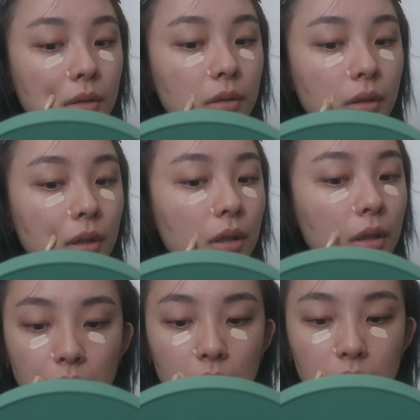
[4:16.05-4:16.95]
Yeah,
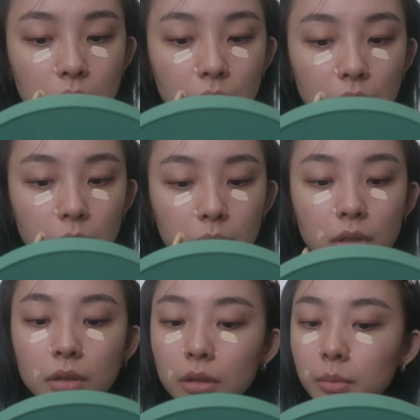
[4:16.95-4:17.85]
I also don't
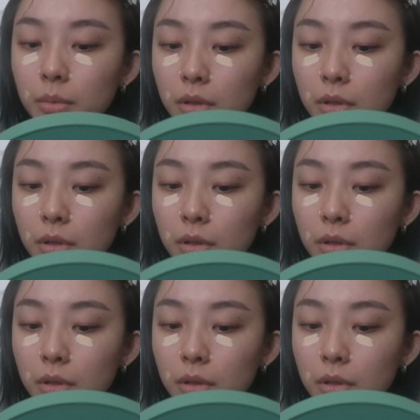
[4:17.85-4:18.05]
wear